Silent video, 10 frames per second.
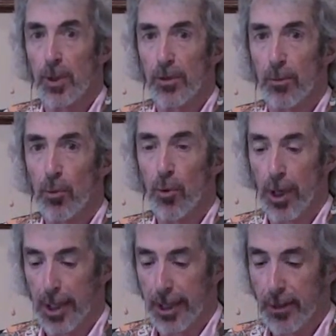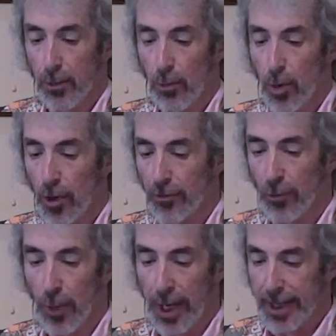The boy walks
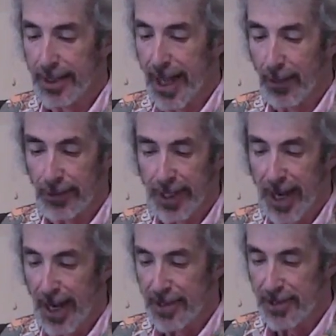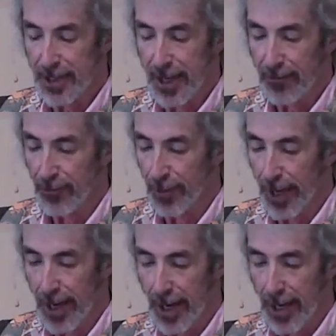away downcast, and after
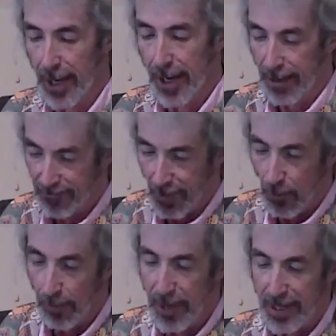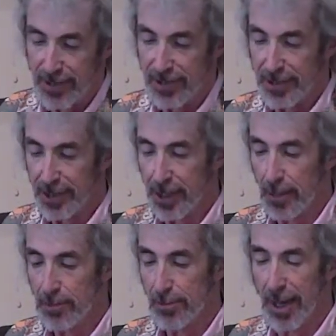a half hour passes, he
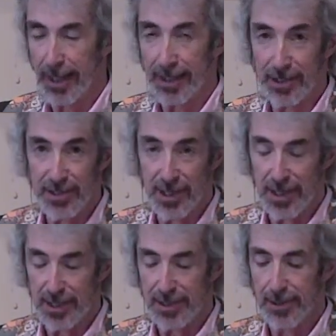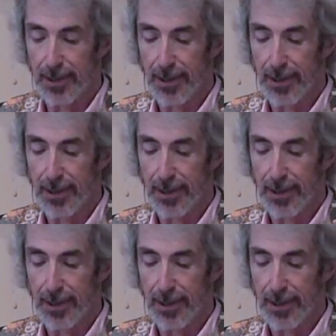comes back and he says,